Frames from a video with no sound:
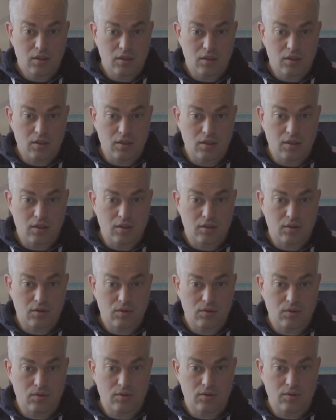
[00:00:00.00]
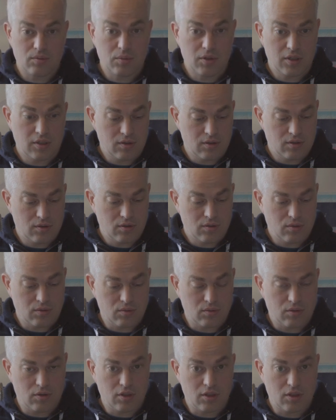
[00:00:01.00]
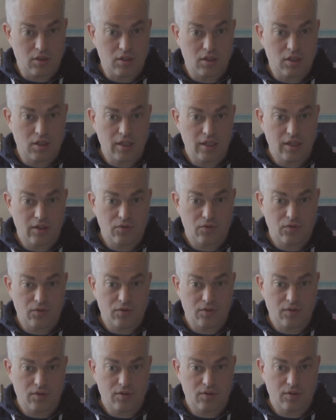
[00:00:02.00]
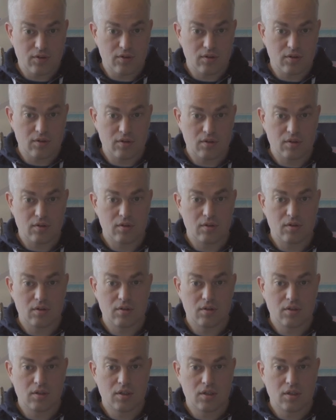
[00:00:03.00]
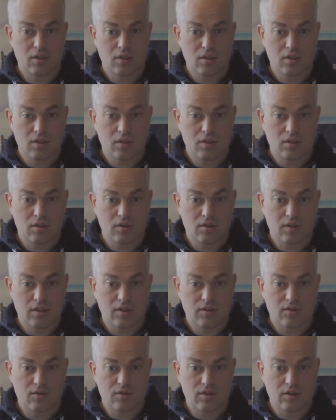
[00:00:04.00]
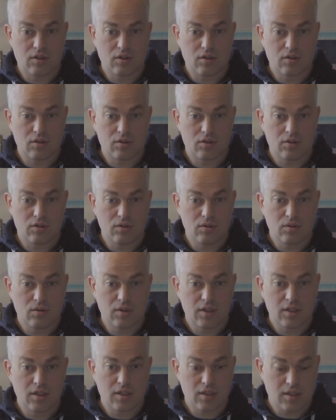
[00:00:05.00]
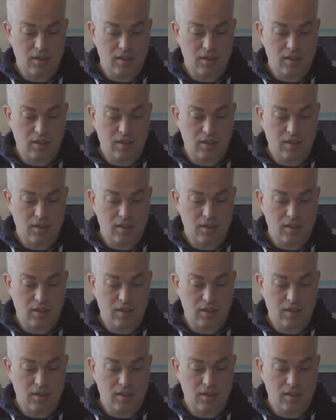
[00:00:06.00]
and it goes a bit to the left. That's return true, and then